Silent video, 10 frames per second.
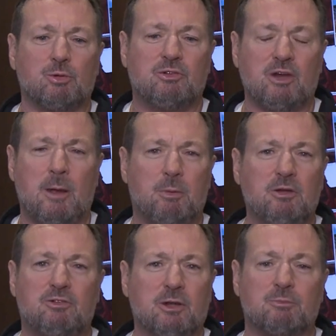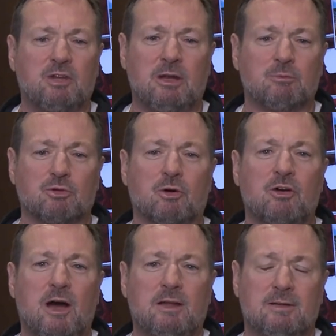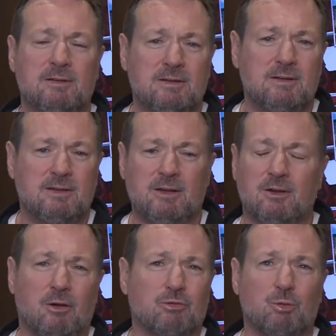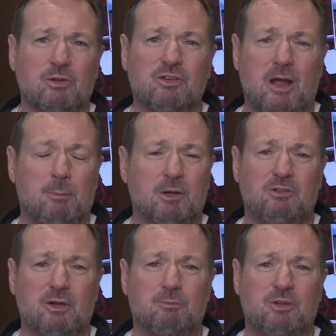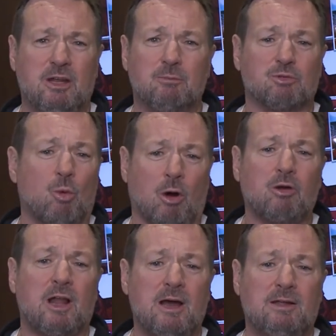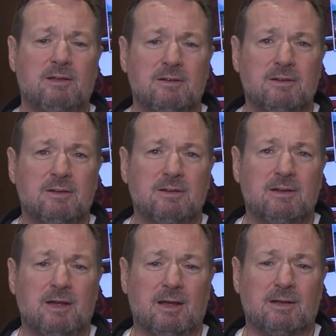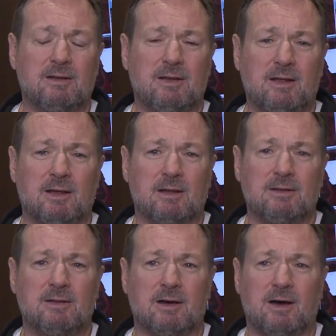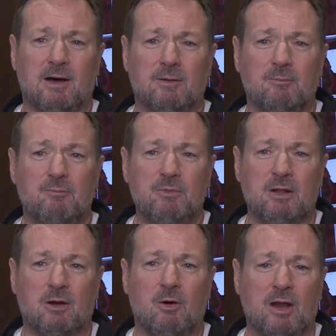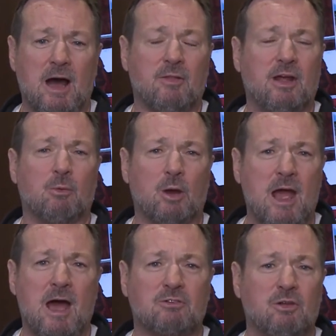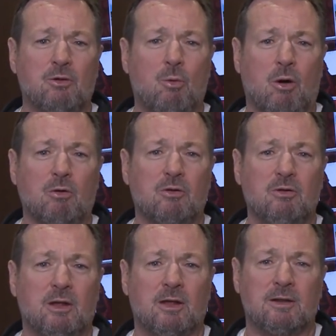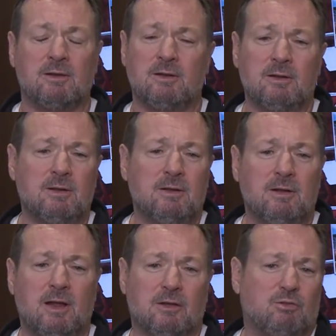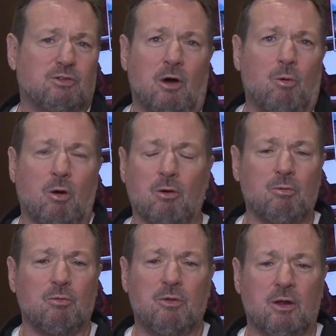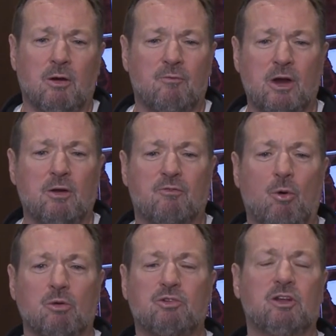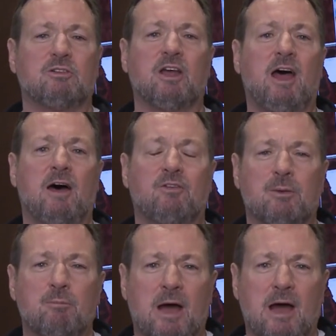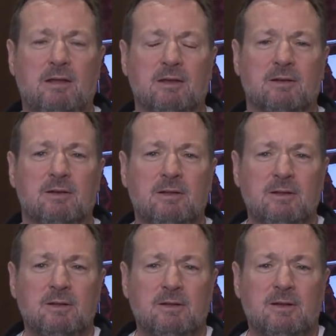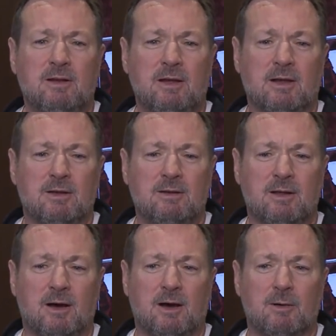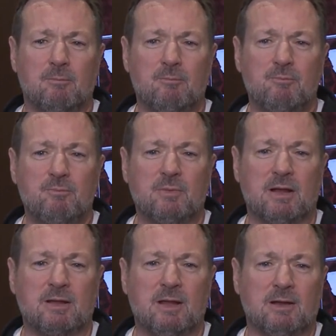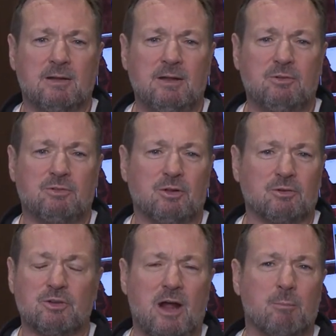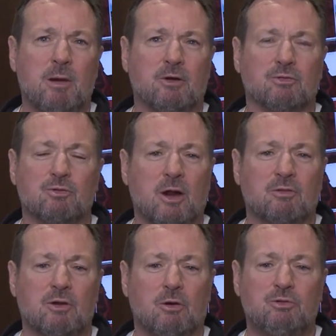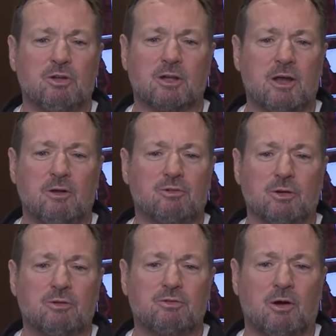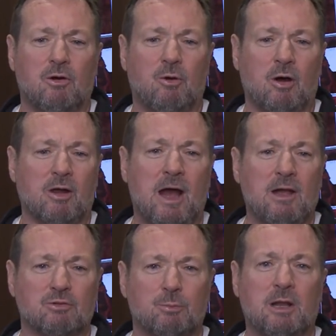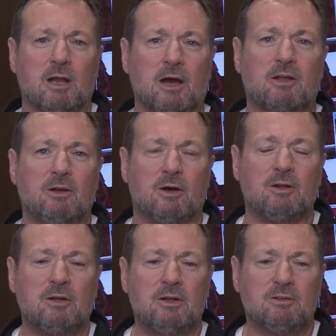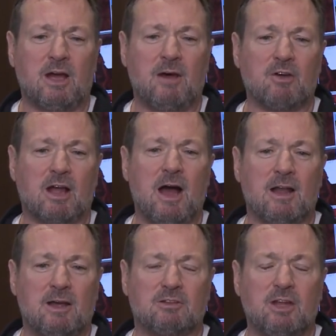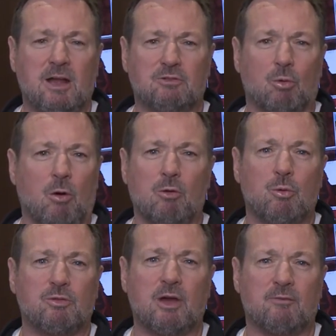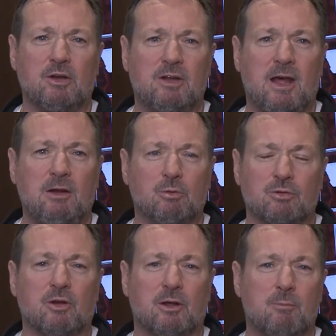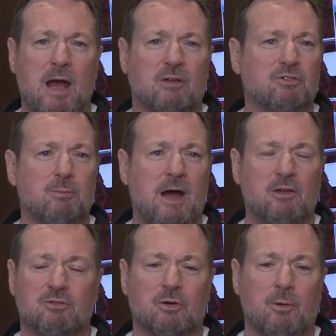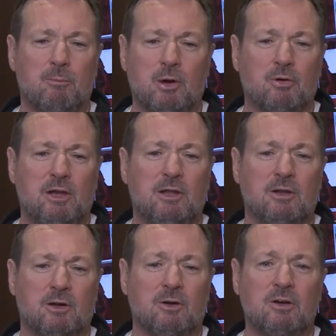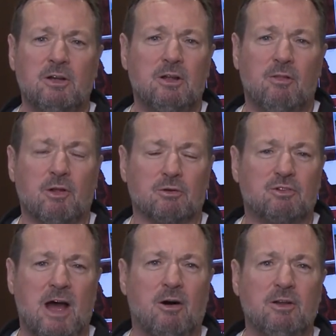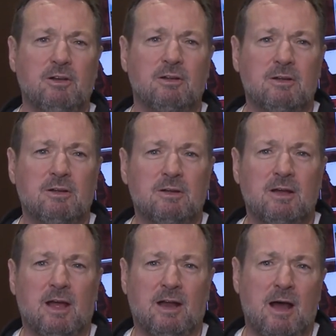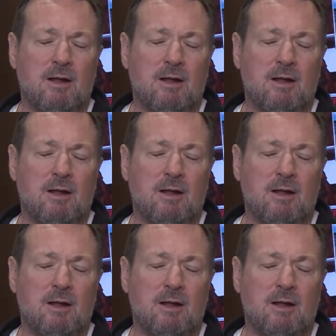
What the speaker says: championship teams look like. He knows what championship teams work like, and how they react to the work. And so we're, you know, very fortunate to have him back. And again, there's not a better strength coach in the country. So our guys will be lucky to have a guy like that to work with every day, who's going to maximize their ability and their talent. And